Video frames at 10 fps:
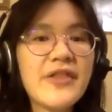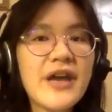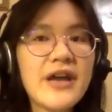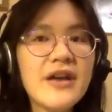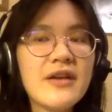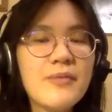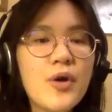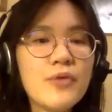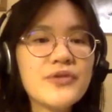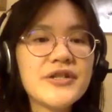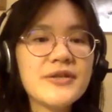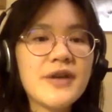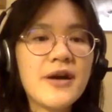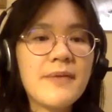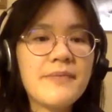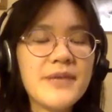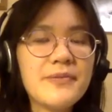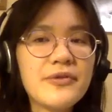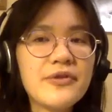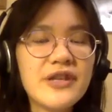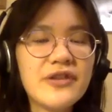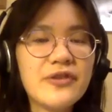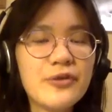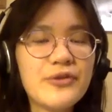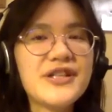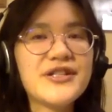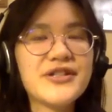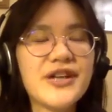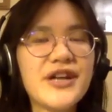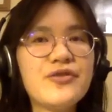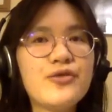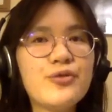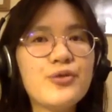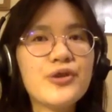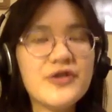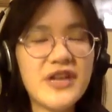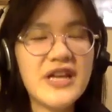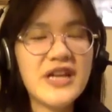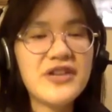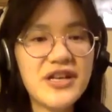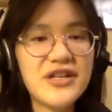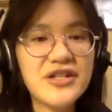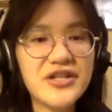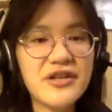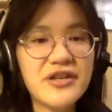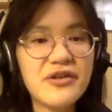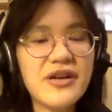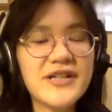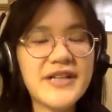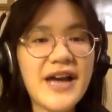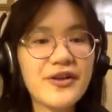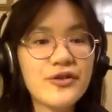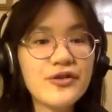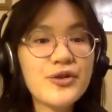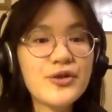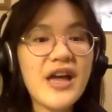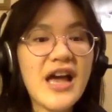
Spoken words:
that most people in the Lower East Side who were in the Yiddish theater as actors